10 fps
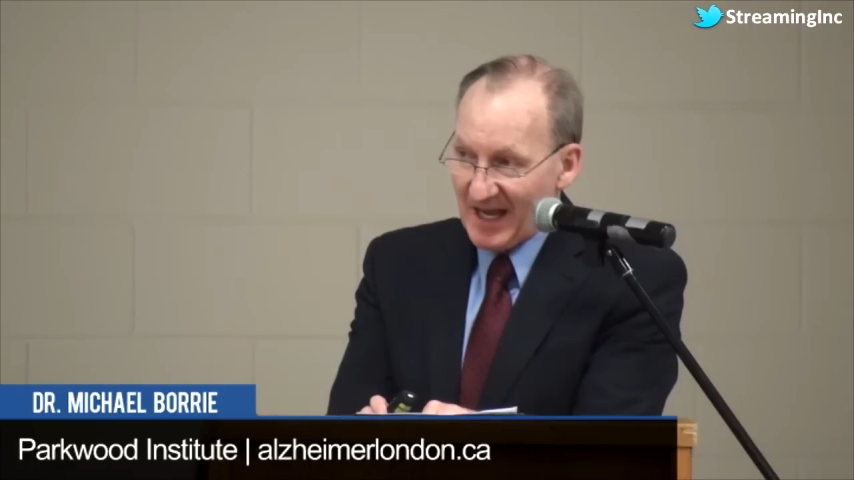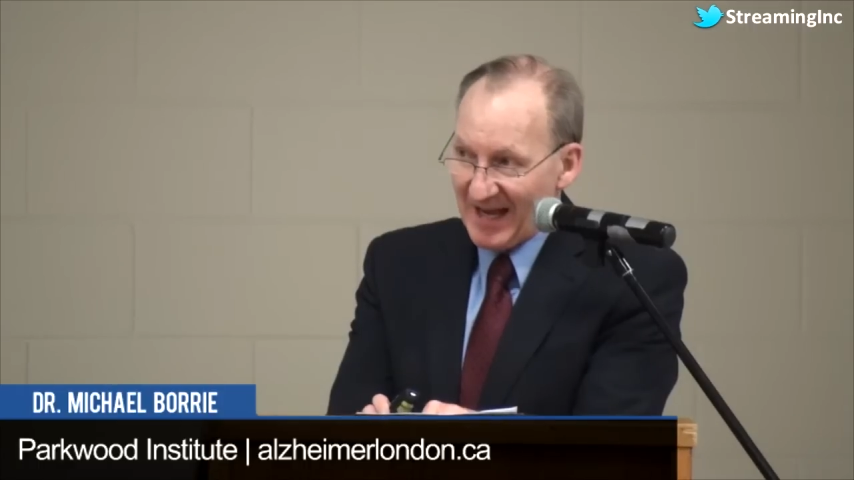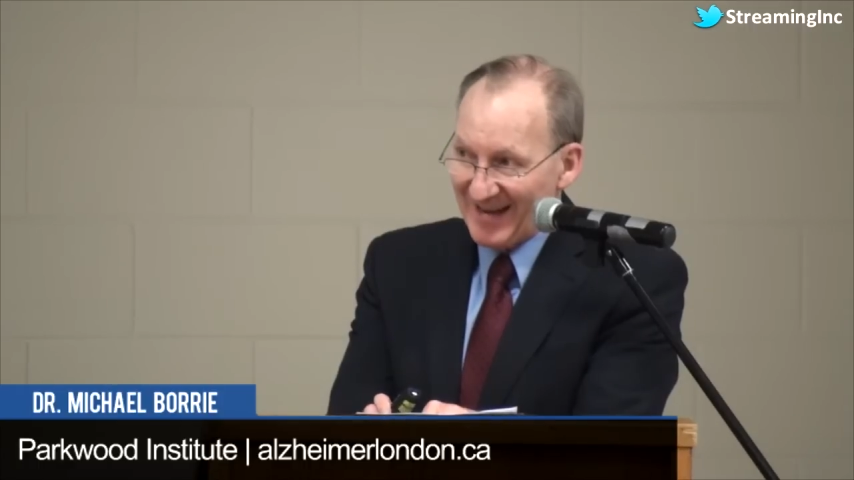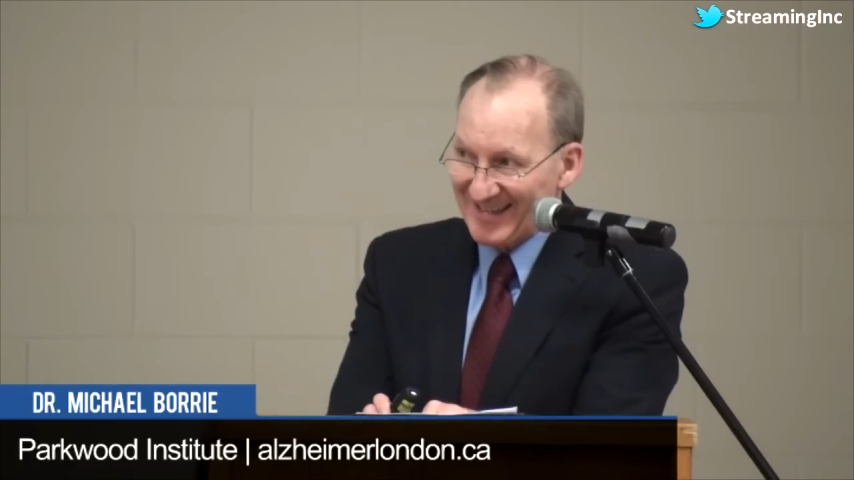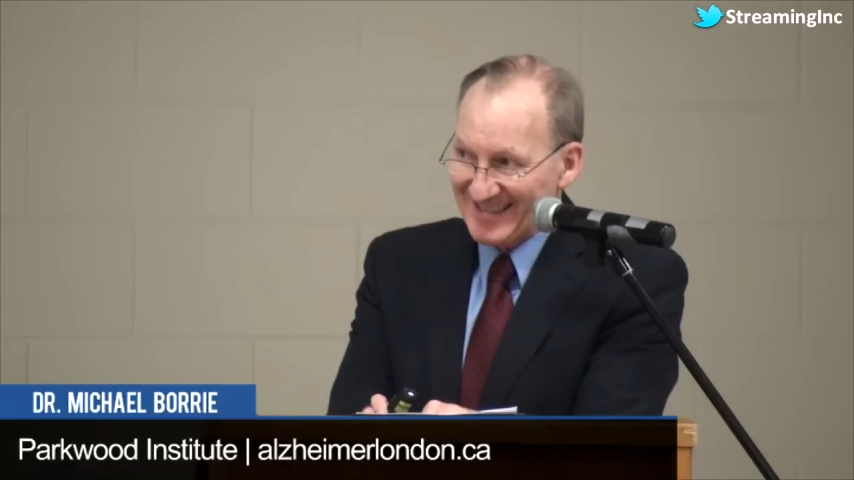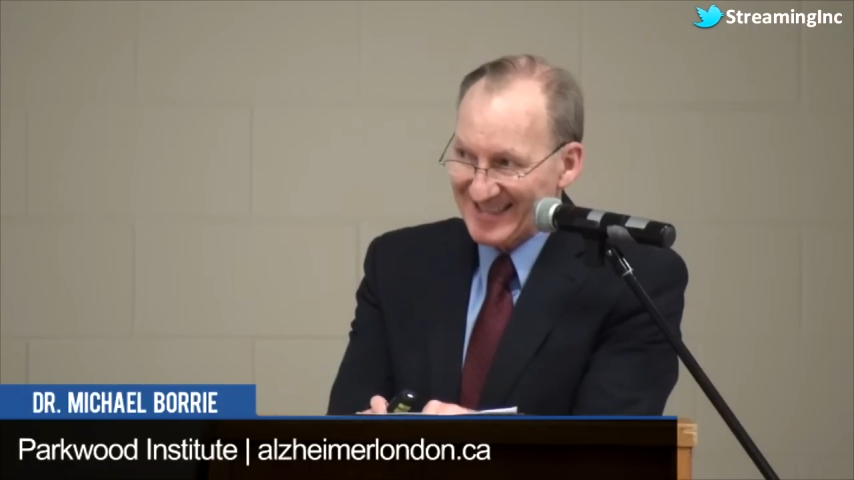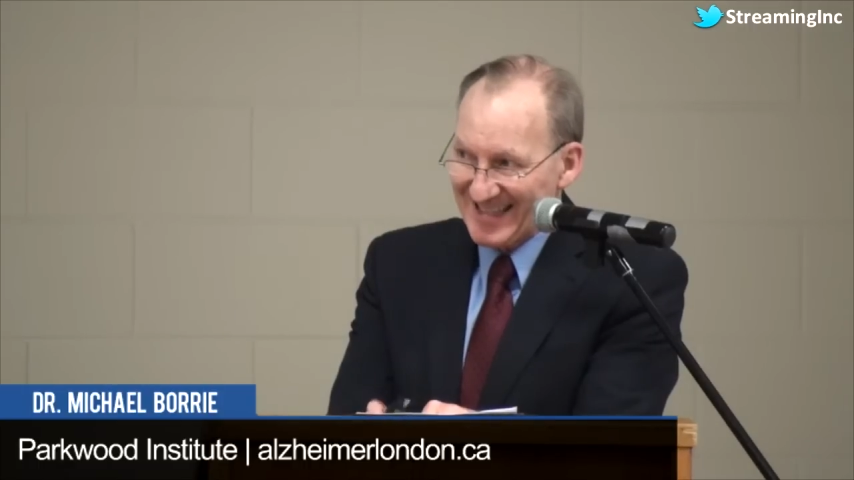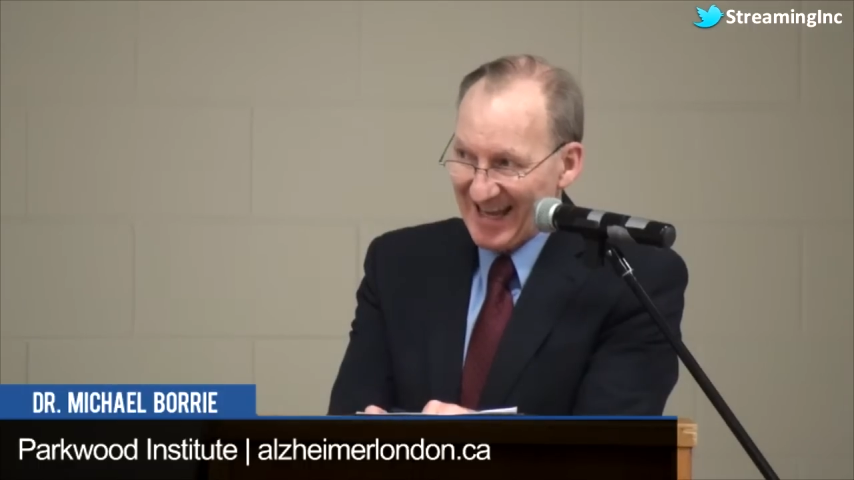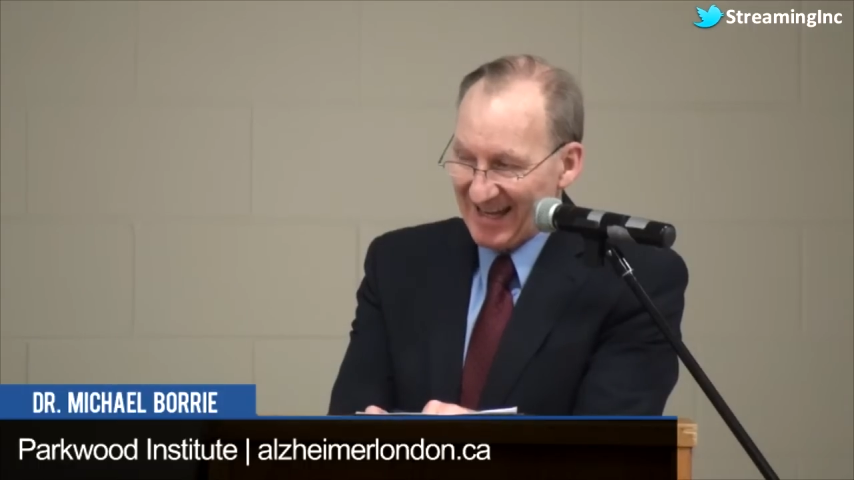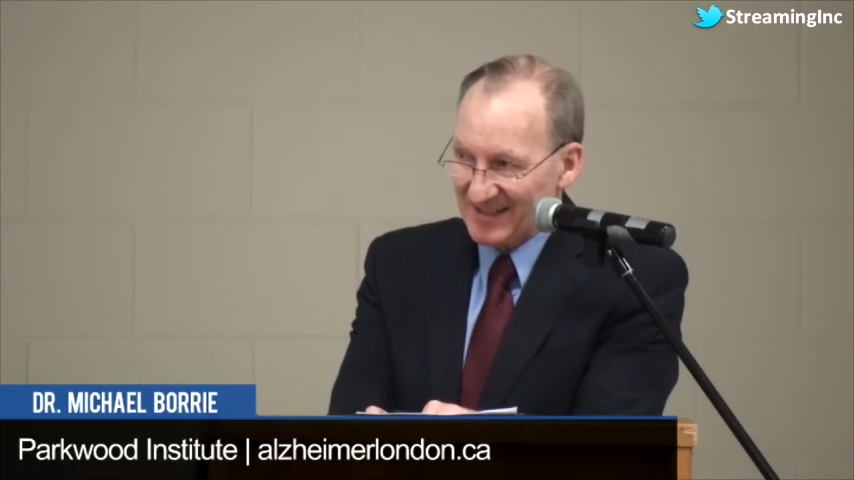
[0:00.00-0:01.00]
are
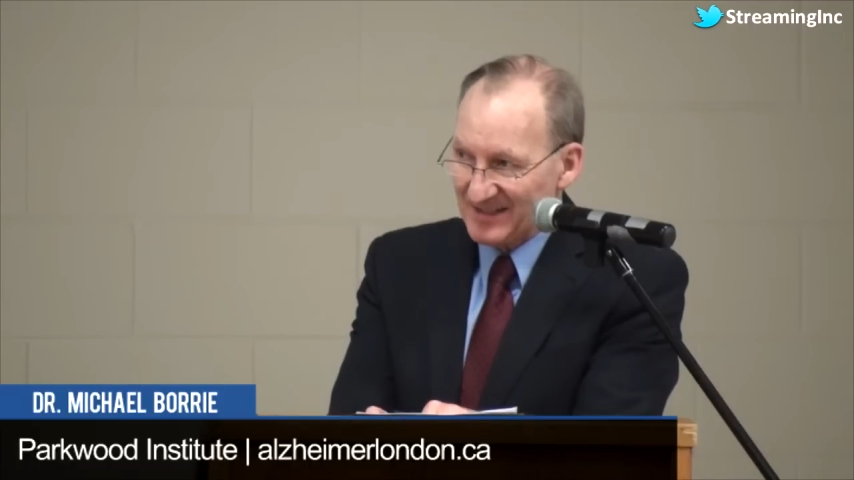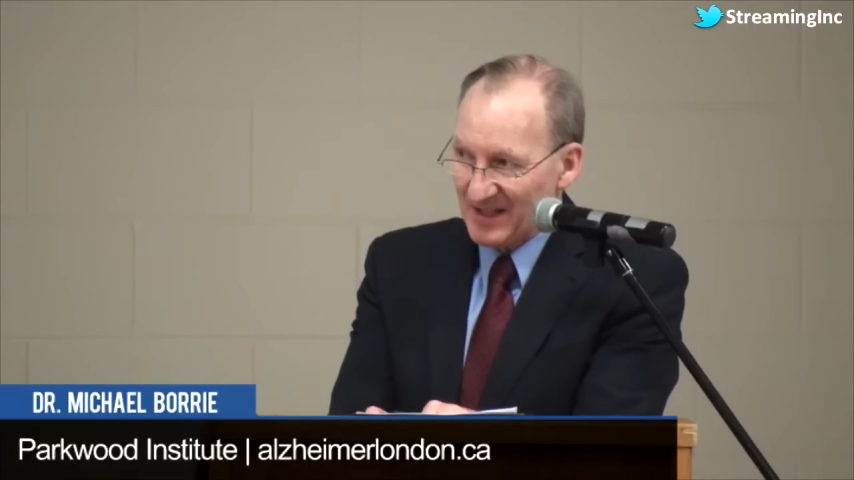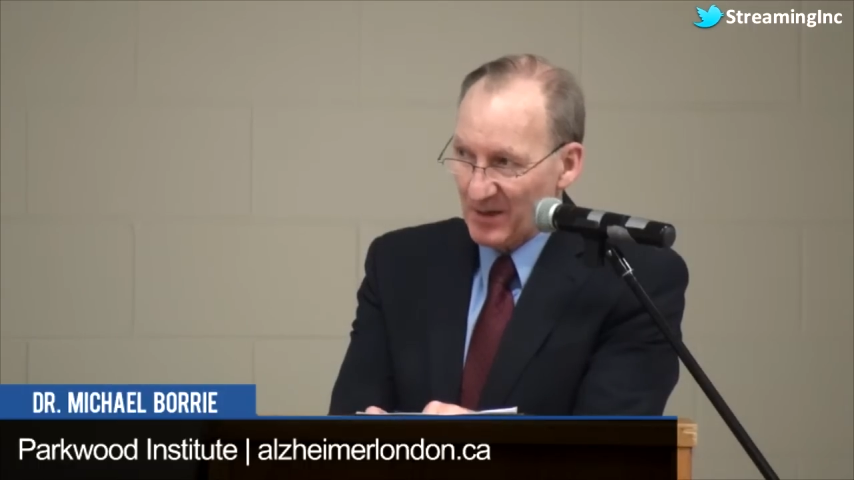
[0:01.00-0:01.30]
intact.